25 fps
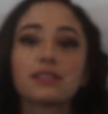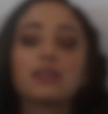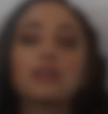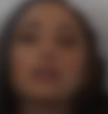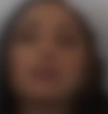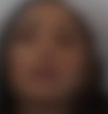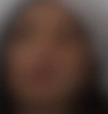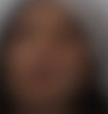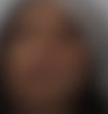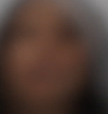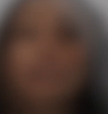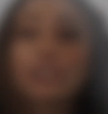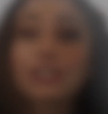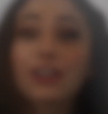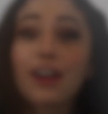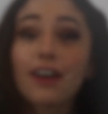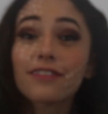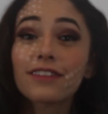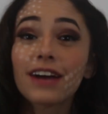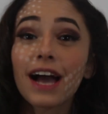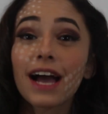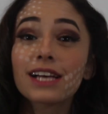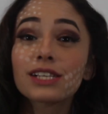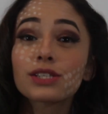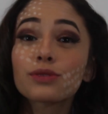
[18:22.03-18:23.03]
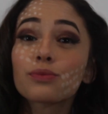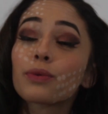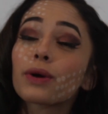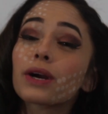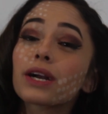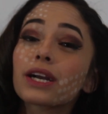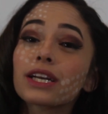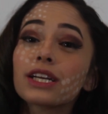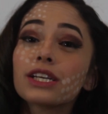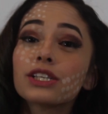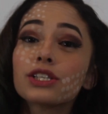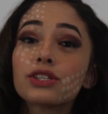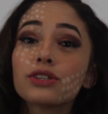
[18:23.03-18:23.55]
And to finish it off, guys, we're
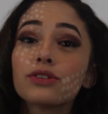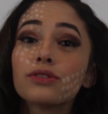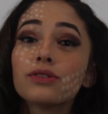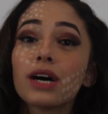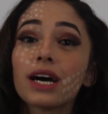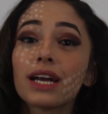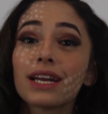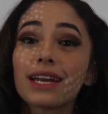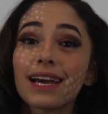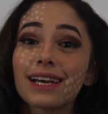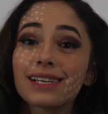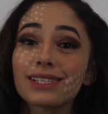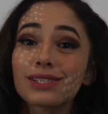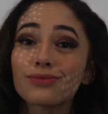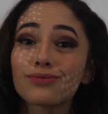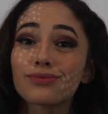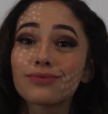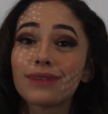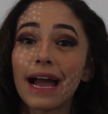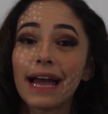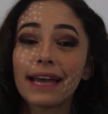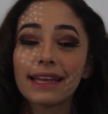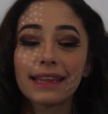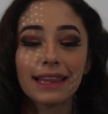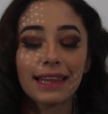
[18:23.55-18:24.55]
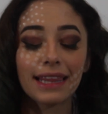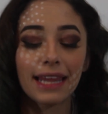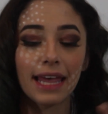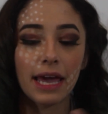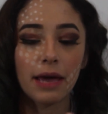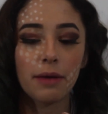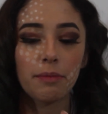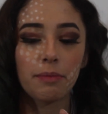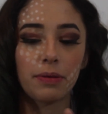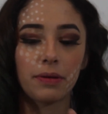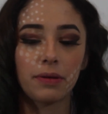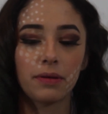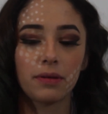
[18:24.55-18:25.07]
gonna do a nice red
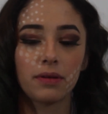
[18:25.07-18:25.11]
lip.